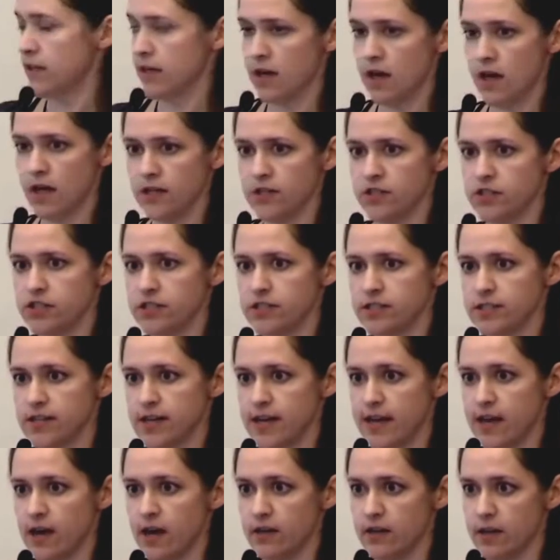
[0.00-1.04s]
Psychology
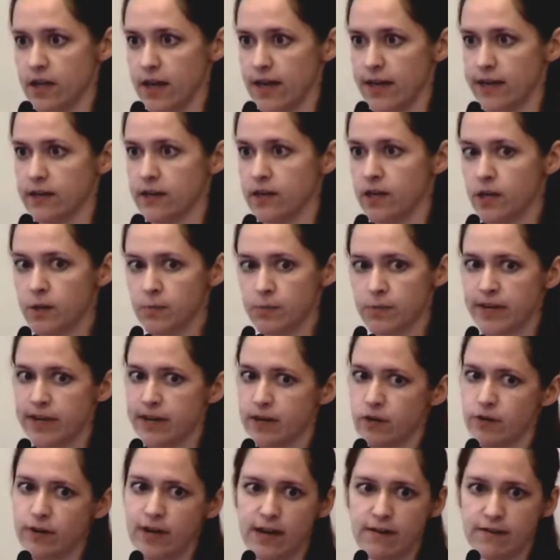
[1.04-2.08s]
Today online, but
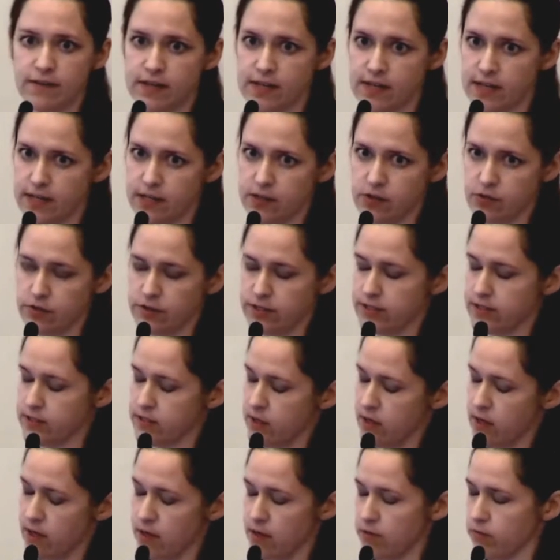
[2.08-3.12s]
I don't have any
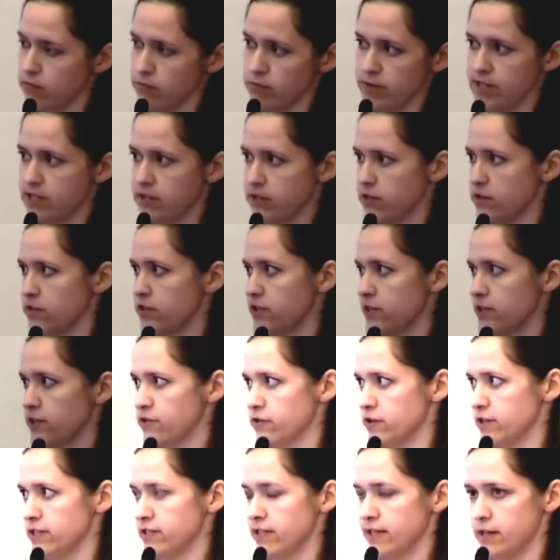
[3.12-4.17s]
research
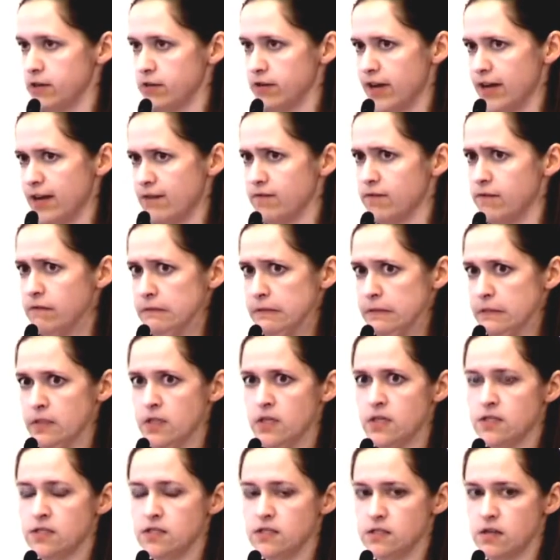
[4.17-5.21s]
interests. I don't have
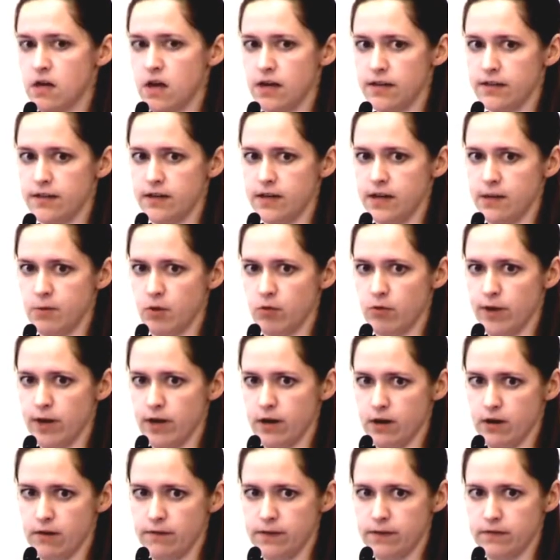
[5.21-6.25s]
stock that I'm
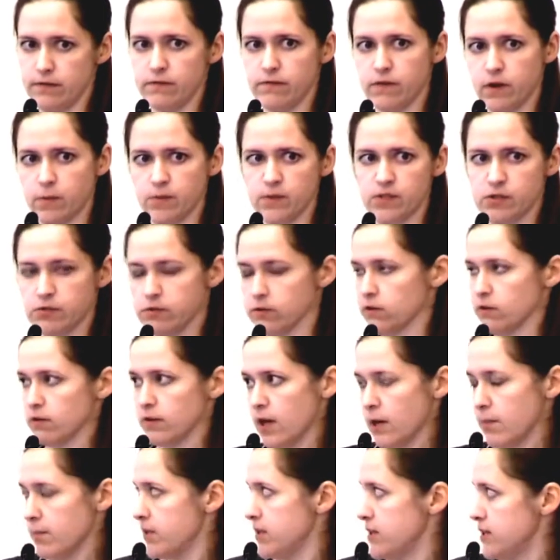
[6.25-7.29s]
aware of in pharmaceutical
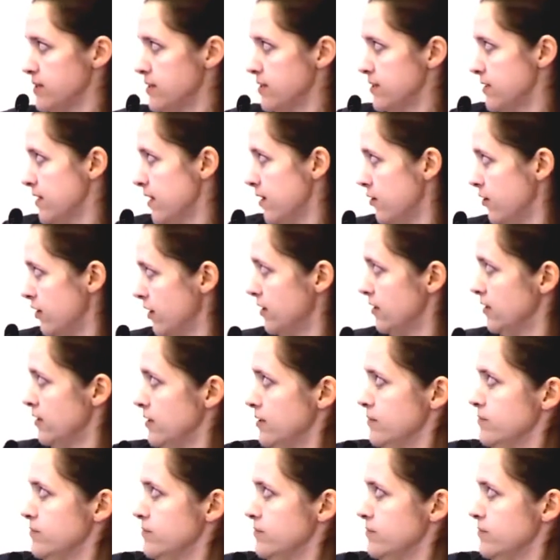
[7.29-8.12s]
companies, et cetera.